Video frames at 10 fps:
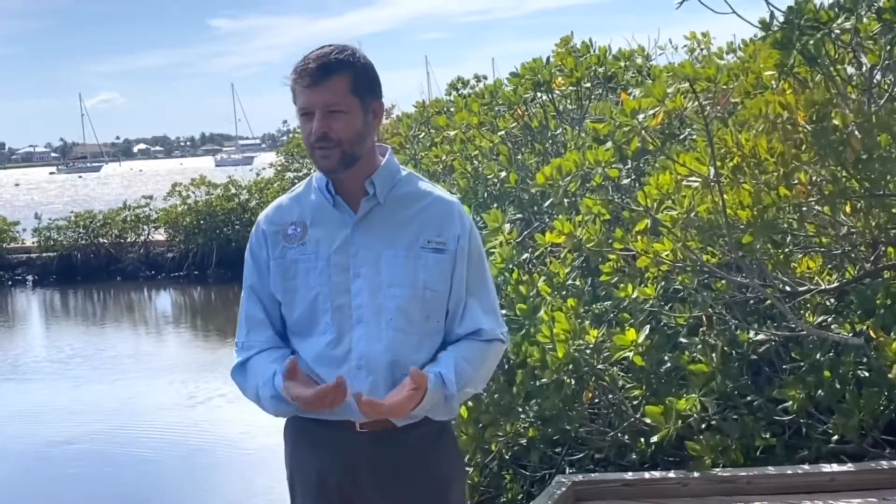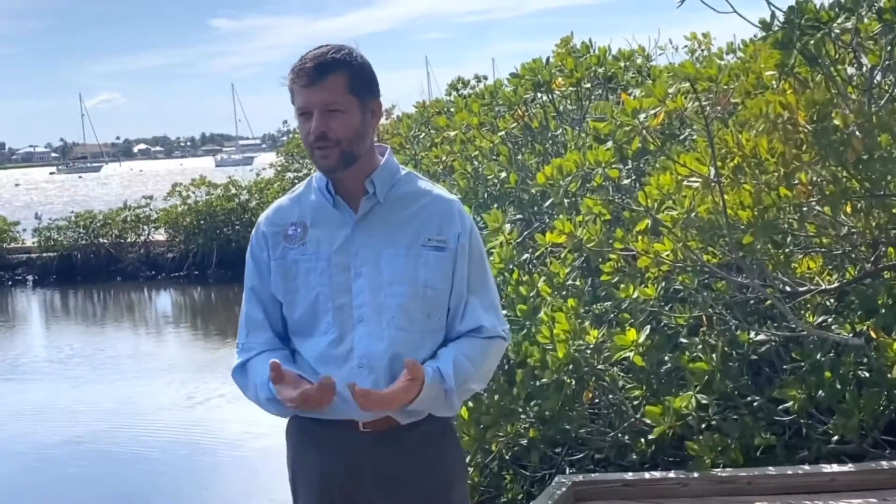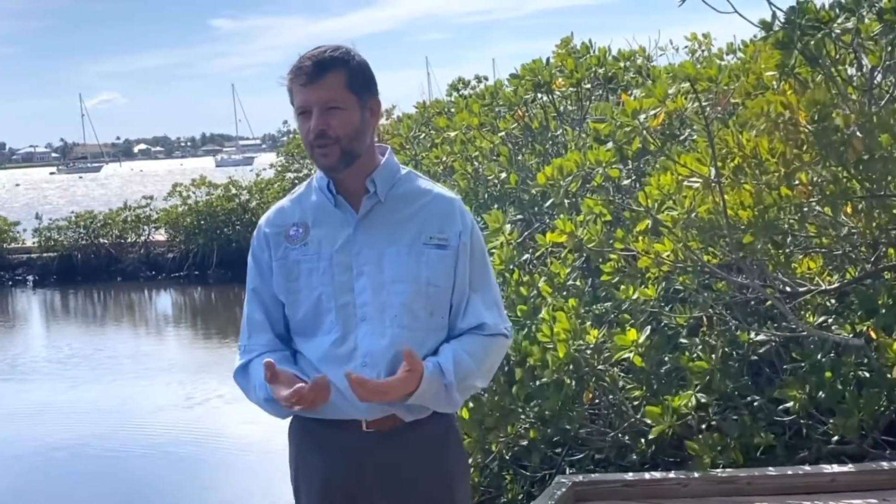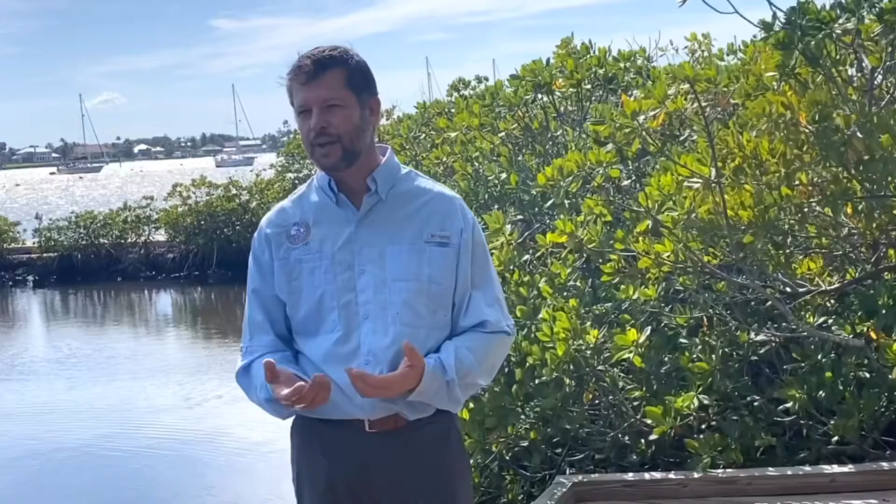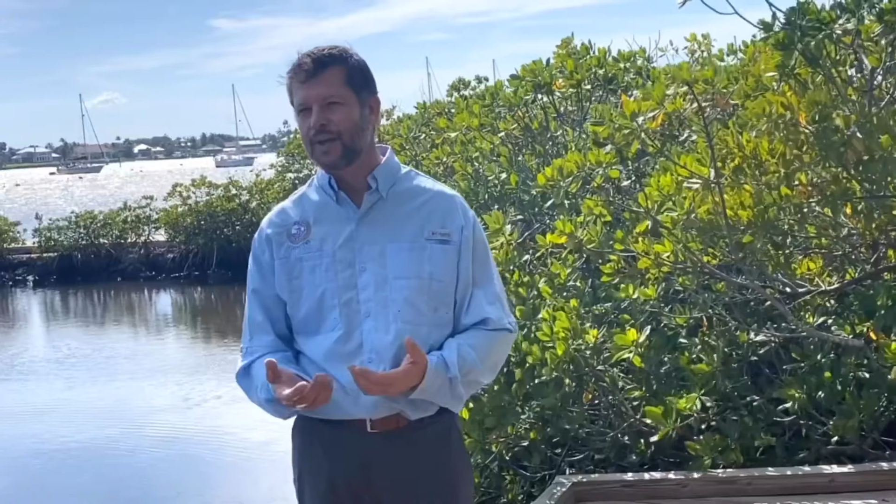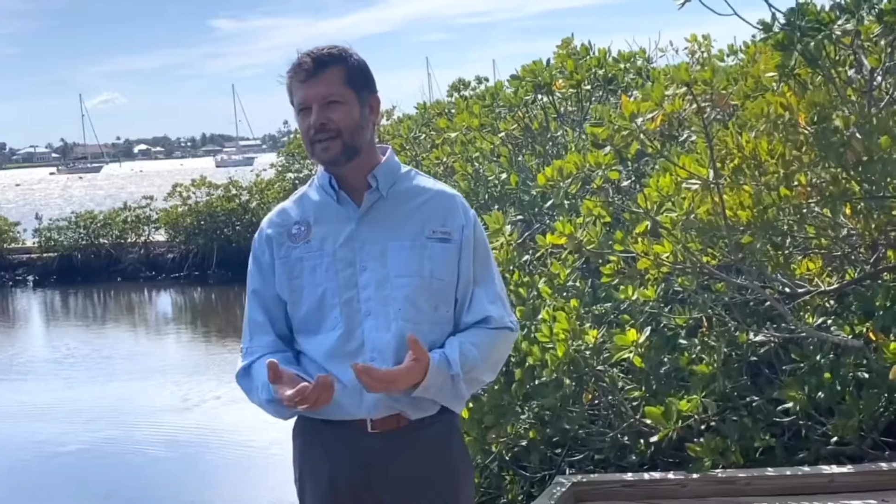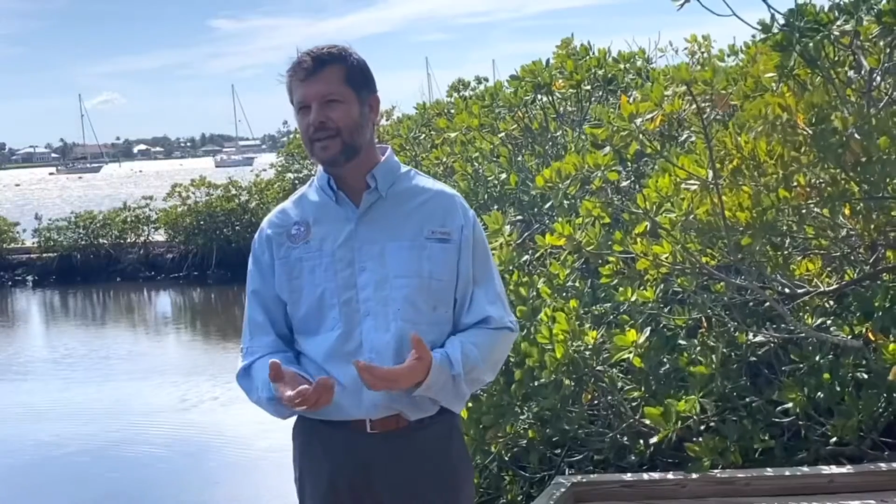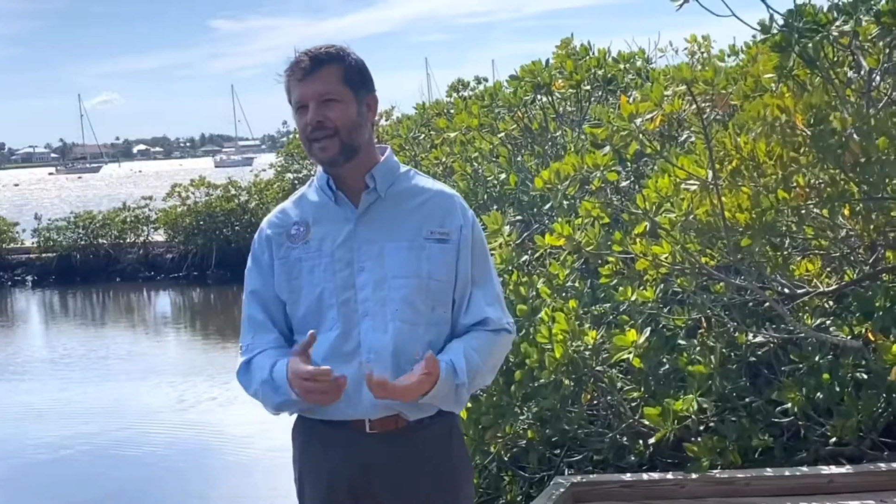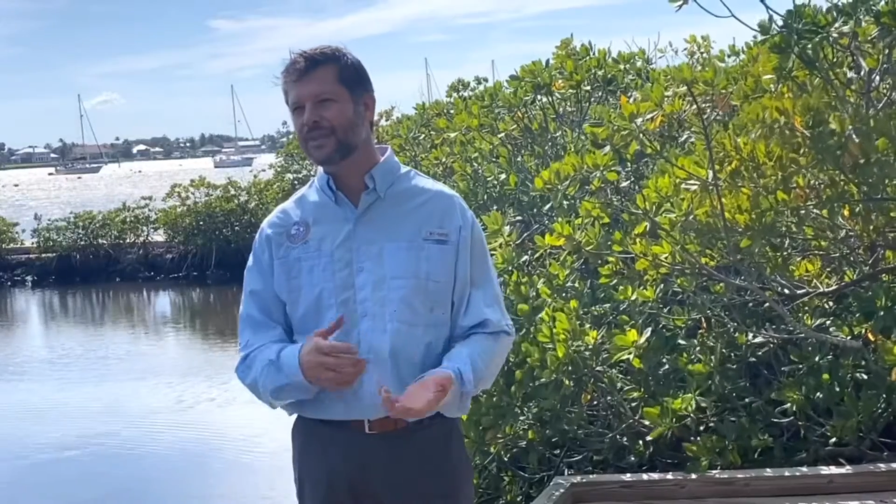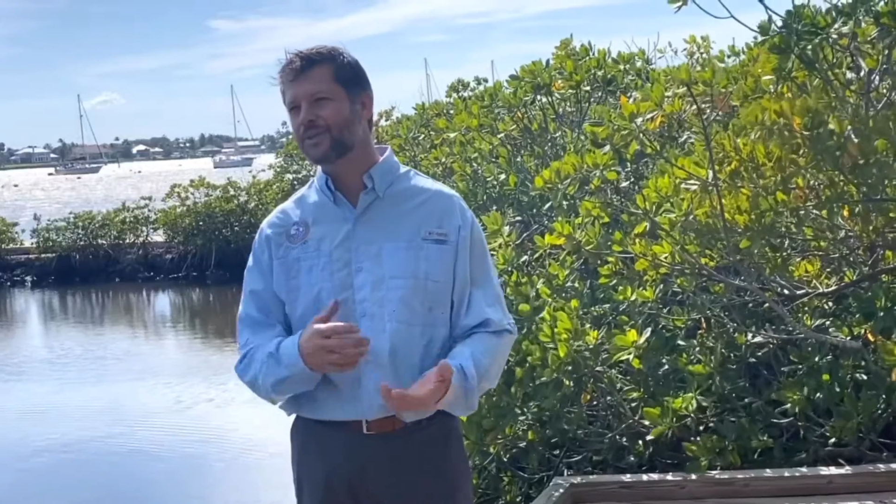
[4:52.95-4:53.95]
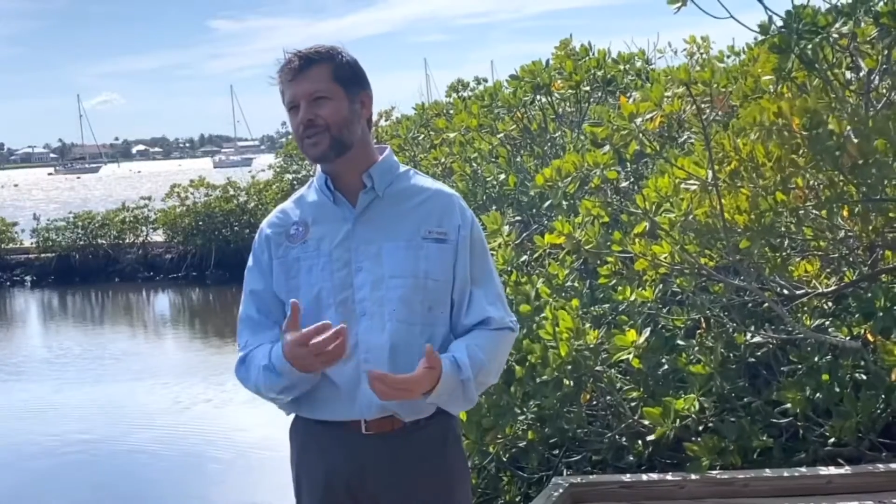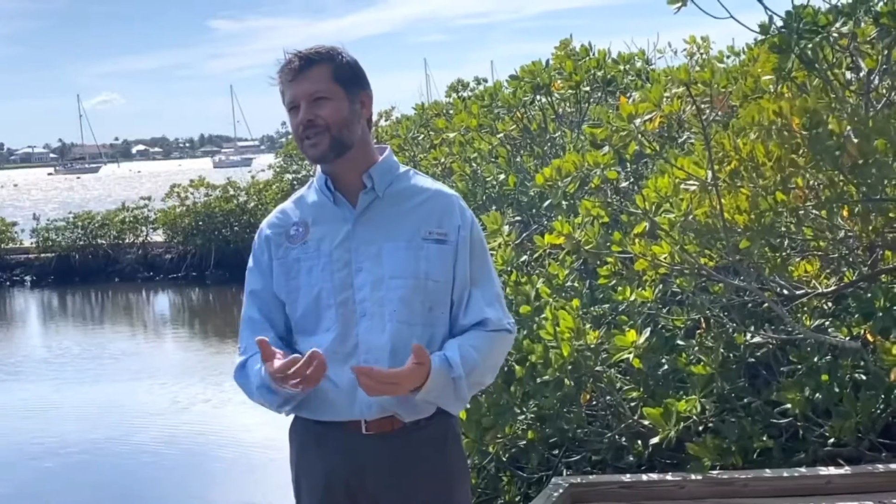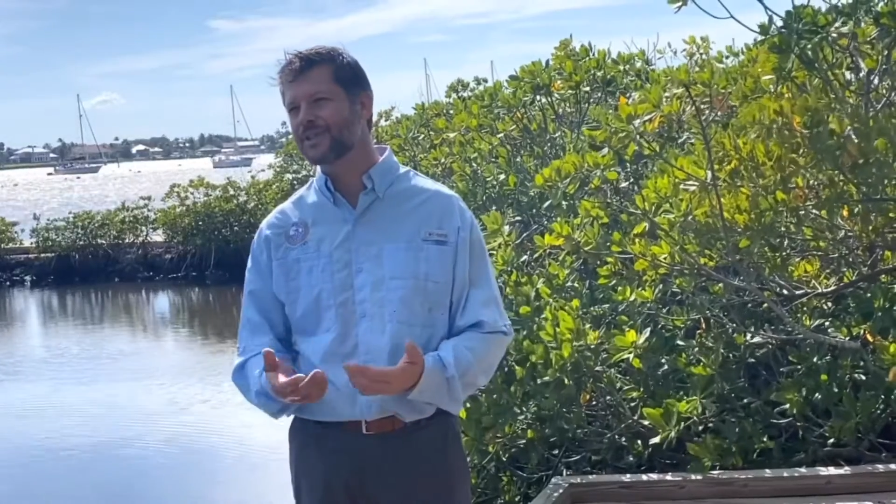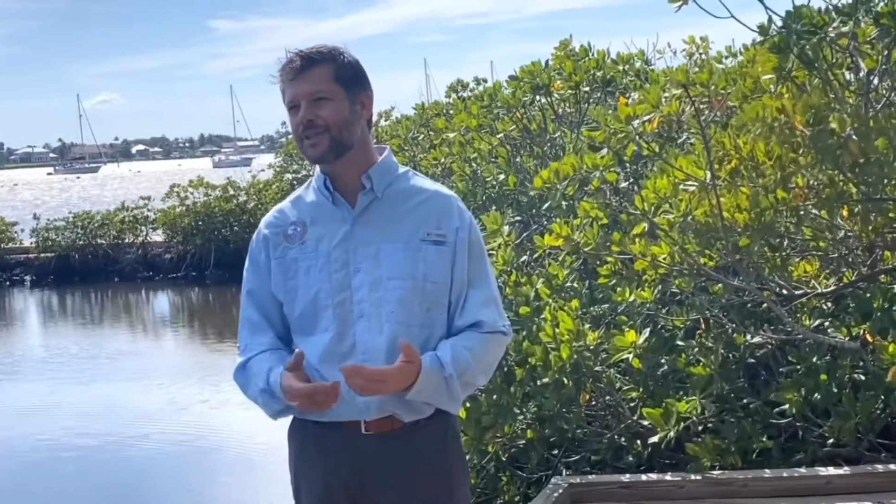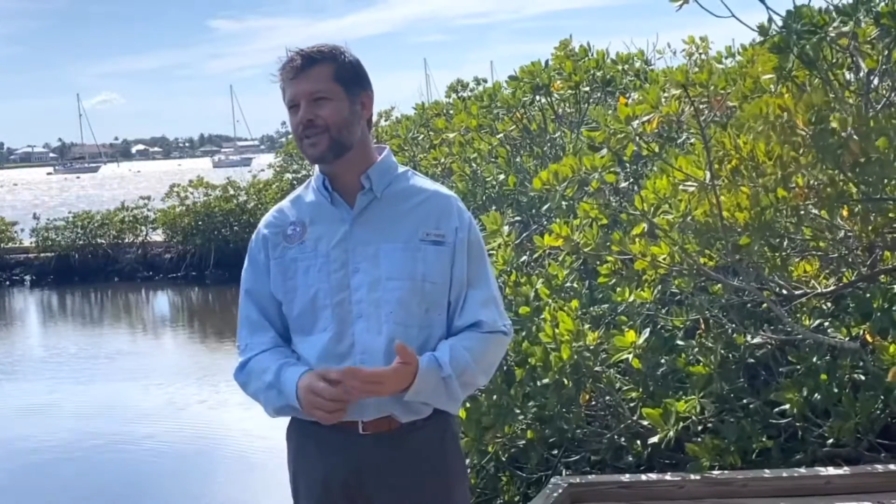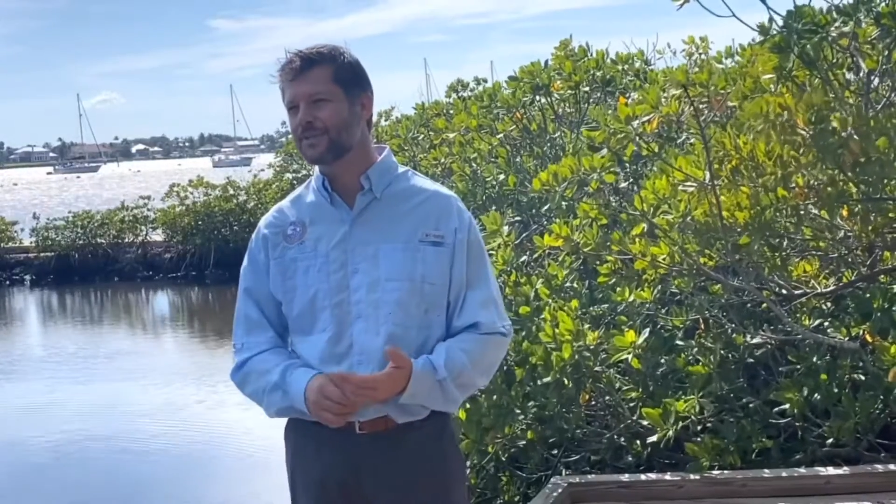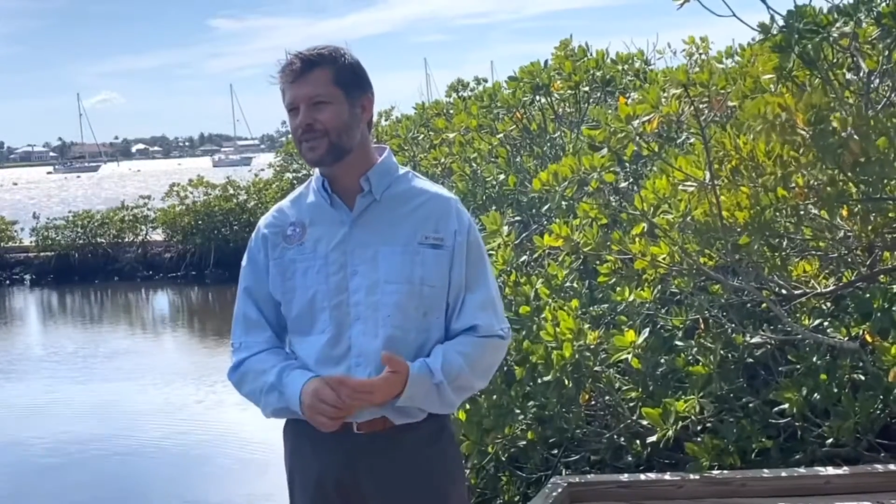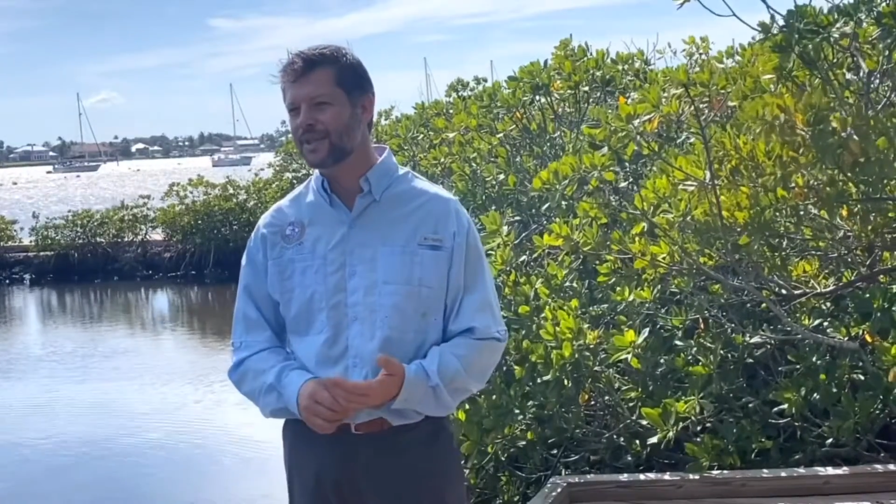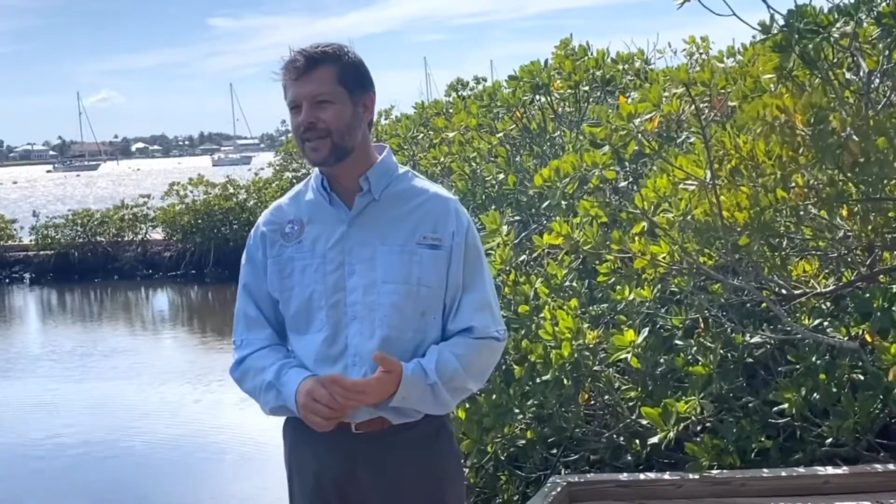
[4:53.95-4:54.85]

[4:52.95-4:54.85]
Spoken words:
So the natural systems